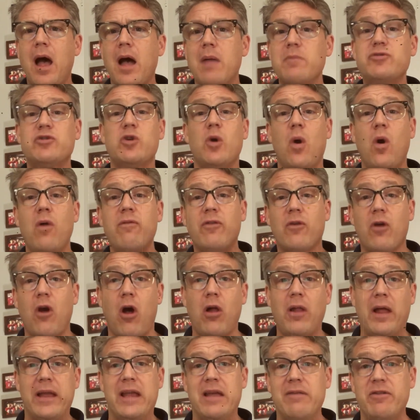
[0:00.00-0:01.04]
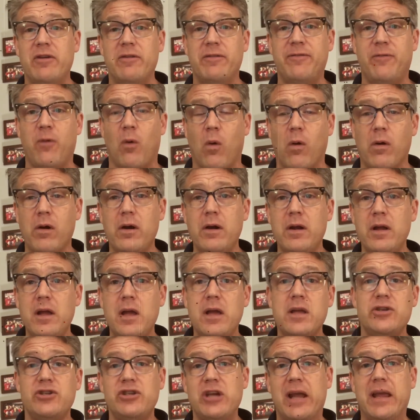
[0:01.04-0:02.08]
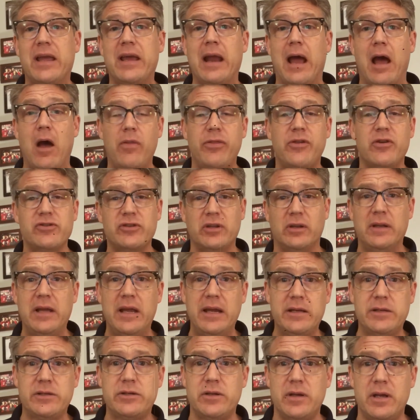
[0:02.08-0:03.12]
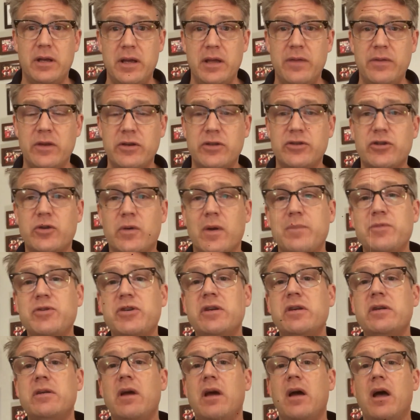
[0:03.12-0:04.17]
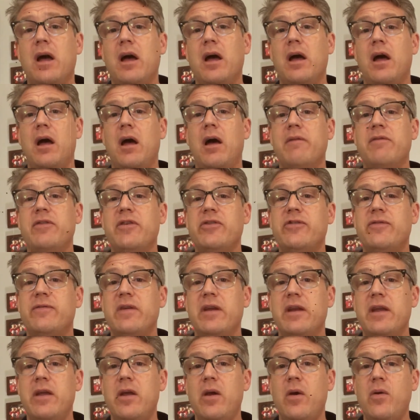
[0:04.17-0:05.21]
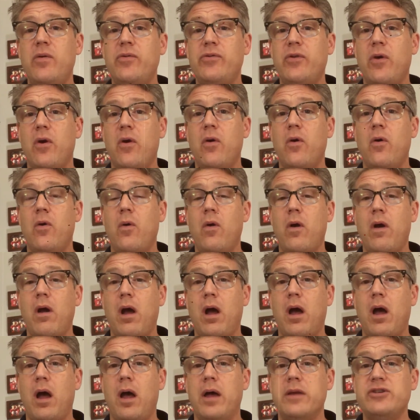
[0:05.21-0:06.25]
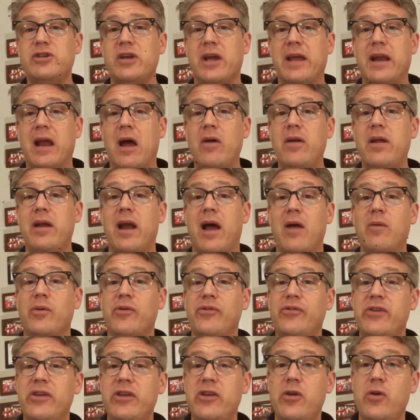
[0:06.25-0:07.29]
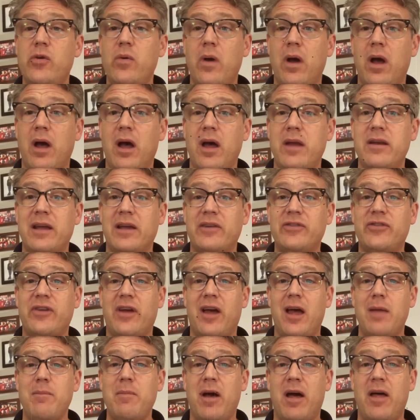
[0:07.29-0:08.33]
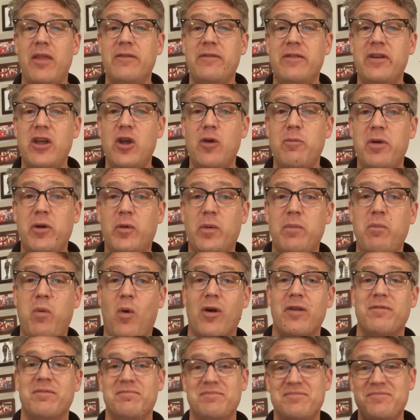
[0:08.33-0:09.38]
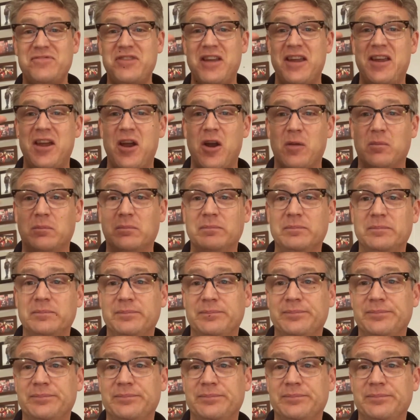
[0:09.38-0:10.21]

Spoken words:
So overall, I give it a 4. Check it out. There's a link in the description of this video. So check it out, and I will see you next time on the Video Book Report. Take care.